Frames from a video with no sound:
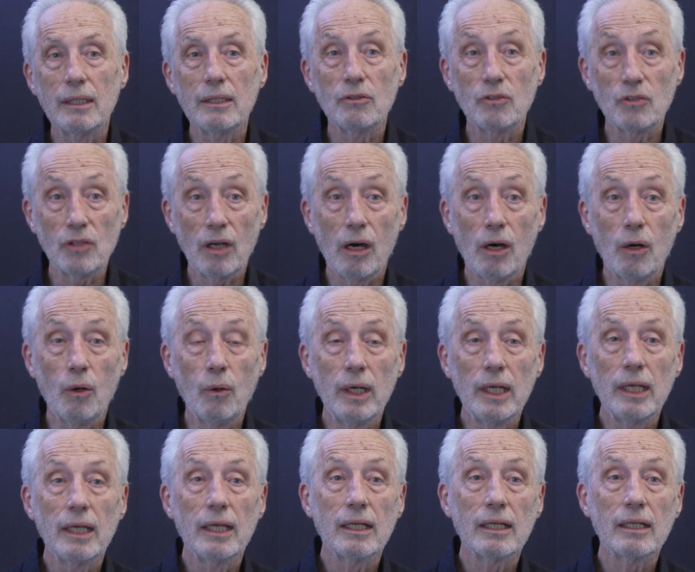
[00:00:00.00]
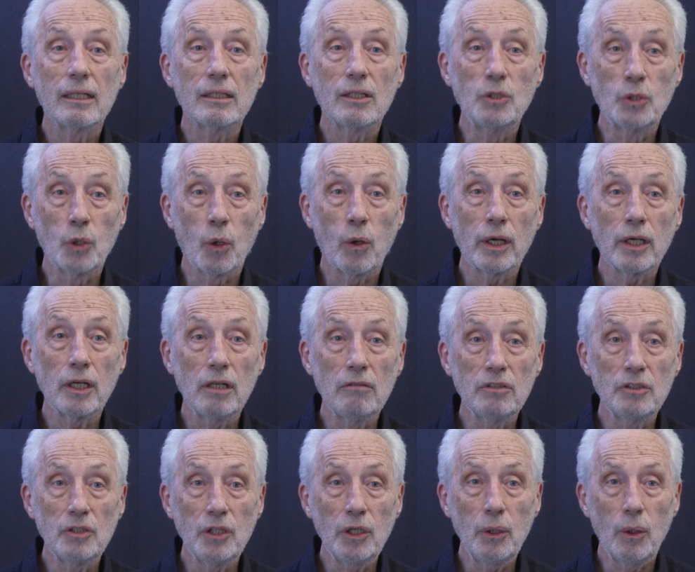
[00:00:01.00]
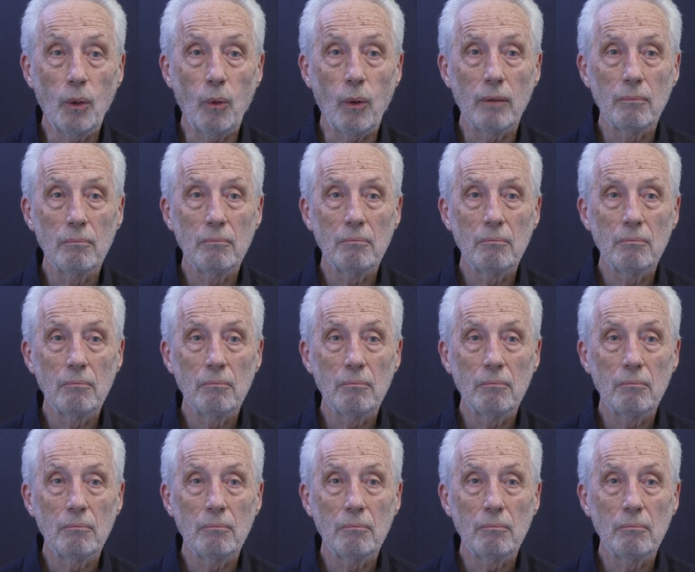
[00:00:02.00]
So, the drawing of a 2.